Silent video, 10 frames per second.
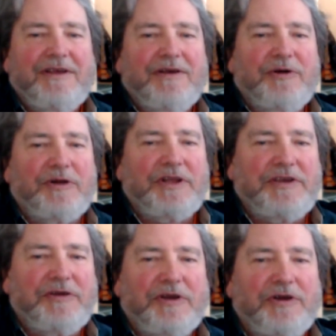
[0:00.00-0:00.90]
Or like
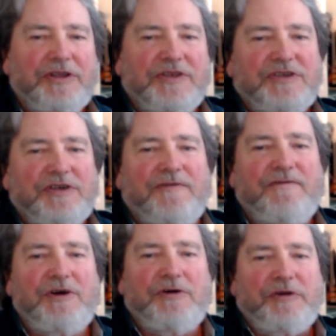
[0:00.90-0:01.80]
you could hook this to your
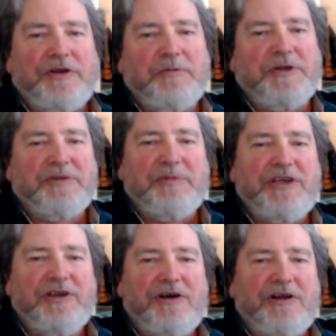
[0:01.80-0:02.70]
phone, and when somebody
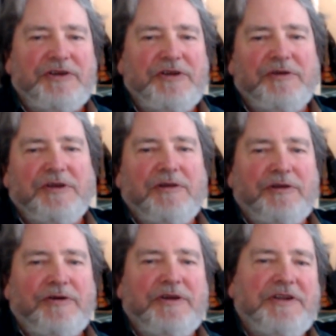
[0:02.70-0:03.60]
called, you could
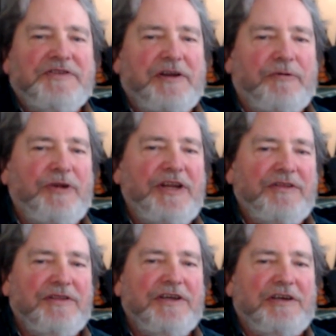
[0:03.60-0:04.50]
learn, instead of
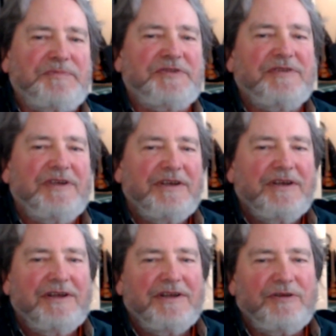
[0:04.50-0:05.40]
reading lips,
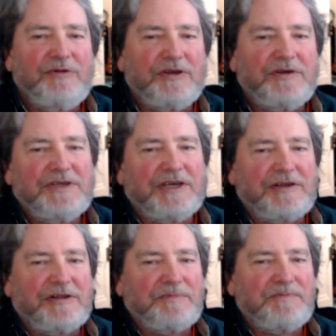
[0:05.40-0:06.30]
you could
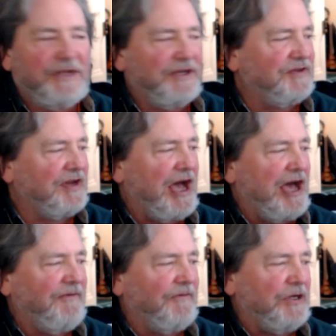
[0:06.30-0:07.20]
tell, like, is it
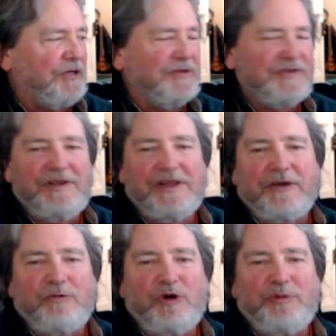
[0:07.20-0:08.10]
high frequency like
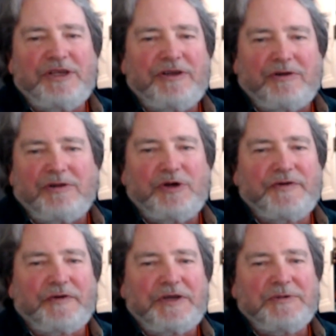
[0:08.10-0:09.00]
a woman or
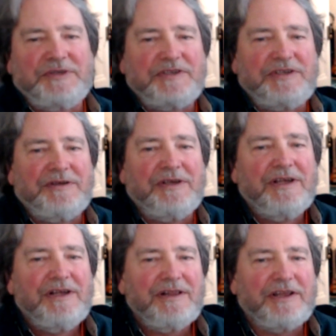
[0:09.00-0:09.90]
low frequency
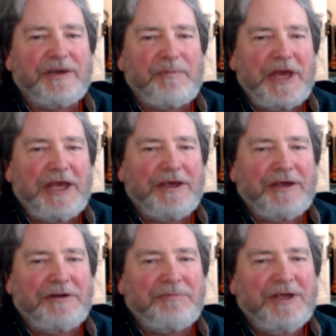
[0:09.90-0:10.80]
like a
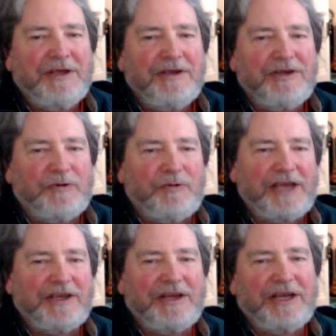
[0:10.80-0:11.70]
man? Do you
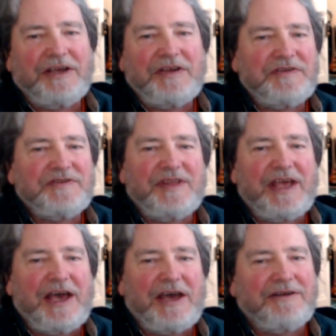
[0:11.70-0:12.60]
recognize
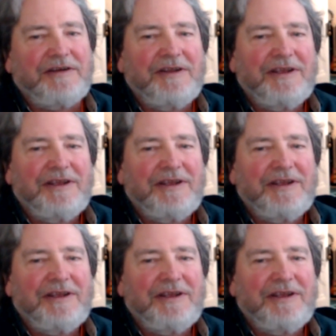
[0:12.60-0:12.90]
that?